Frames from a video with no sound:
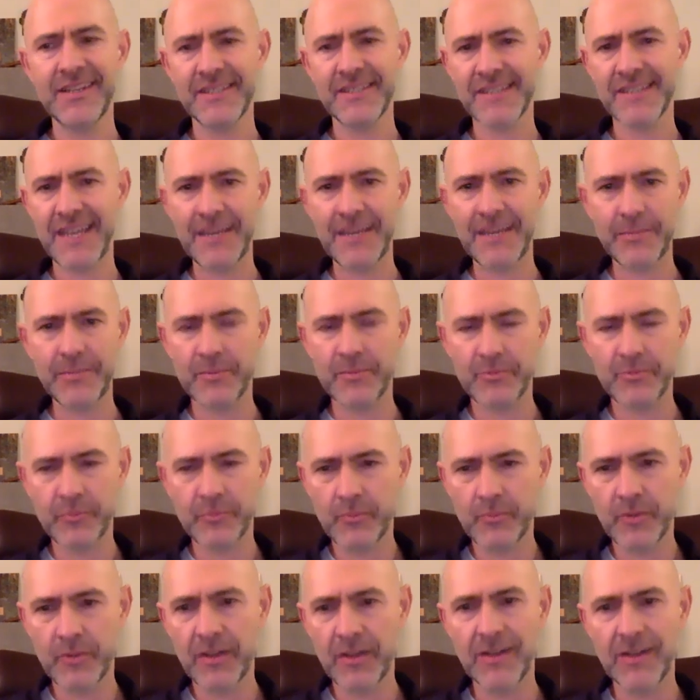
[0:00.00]
tape,
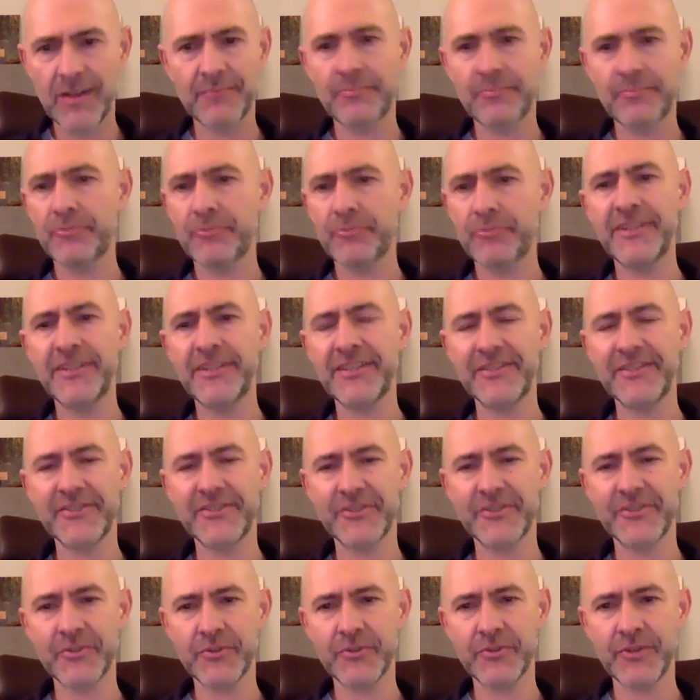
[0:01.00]

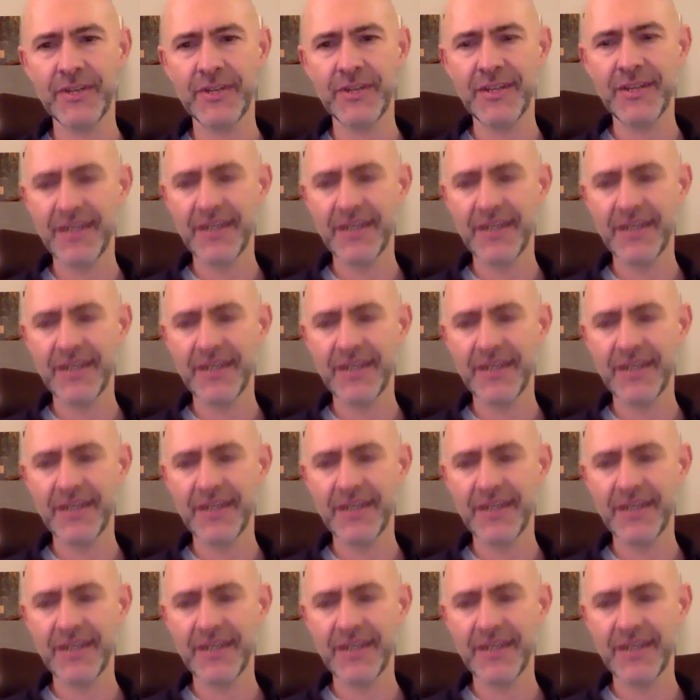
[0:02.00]
pre-digital.